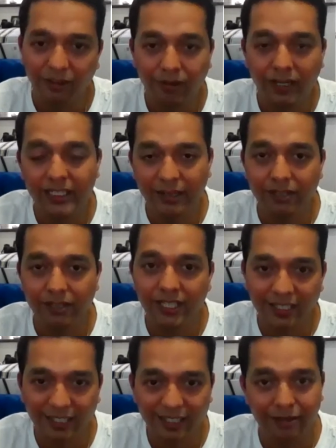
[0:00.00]
1 year
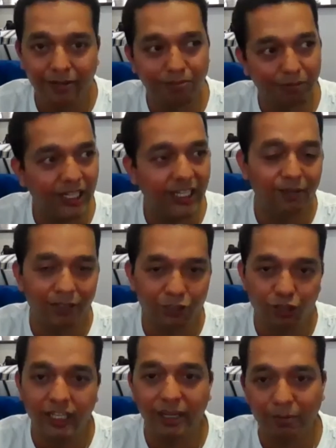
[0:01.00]
working with him, he
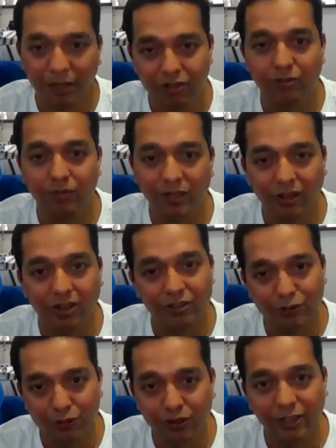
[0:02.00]
eventually came and told me, "Oh,
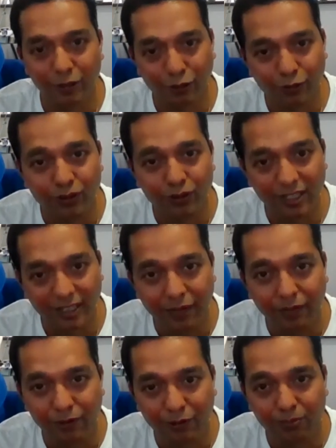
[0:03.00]
you're good
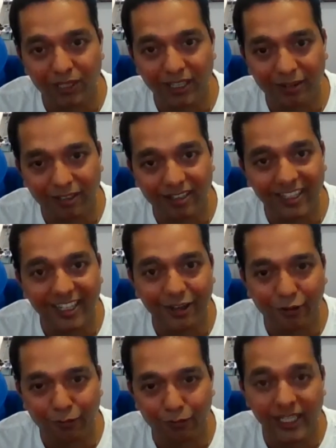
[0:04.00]
enough to be given a
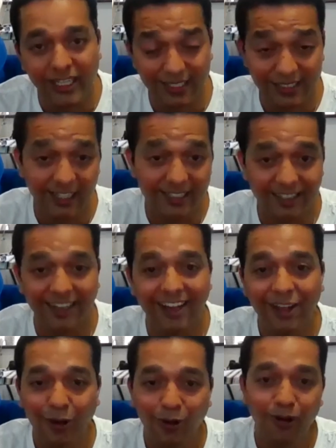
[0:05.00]
degree of BDS." I said,
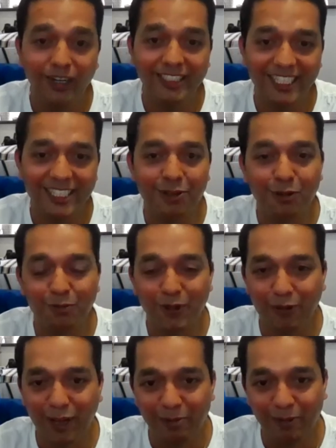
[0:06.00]
"Oh, it just took me
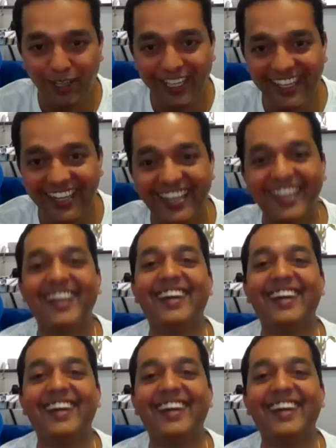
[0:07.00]
1 more year."